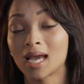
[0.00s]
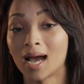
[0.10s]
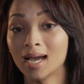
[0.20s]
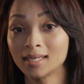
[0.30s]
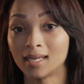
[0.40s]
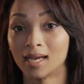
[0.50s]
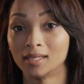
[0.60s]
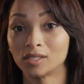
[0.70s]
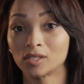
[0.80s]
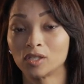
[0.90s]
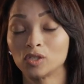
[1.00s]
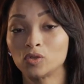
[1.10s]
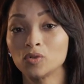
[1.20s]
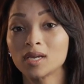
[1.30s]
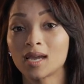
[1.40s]
guidelines
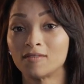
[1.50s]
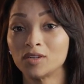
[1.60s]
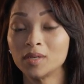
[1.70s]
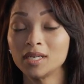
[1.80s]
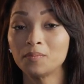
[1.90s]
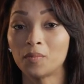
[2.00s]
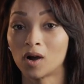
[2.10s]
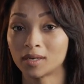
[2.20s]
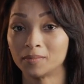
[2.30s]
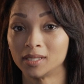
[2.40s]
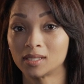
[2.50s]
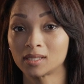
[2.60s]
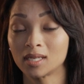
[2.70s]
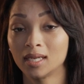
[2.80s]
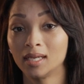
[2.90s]
to the government
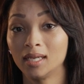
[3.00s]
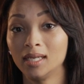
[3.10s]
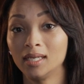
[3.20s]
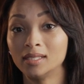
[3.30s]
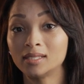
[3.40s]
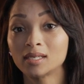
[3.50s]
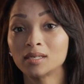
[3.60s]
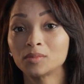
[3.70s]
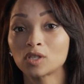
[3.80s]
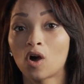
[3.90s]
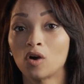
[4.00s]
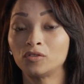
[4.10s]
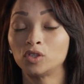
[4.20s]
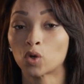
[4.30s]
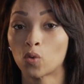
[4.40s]
departments in terms
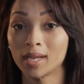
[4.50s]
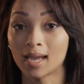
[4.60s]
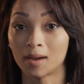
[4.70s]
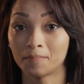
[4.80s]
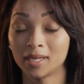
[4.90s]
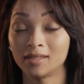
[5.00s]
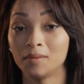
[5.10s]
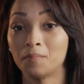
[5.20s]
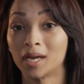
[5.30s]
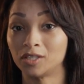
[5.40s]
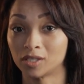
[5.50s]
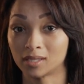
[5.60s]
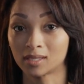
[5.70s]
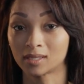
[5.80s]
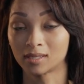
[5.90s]
of drawing up their
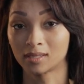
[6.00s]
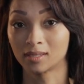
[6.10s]
budgets.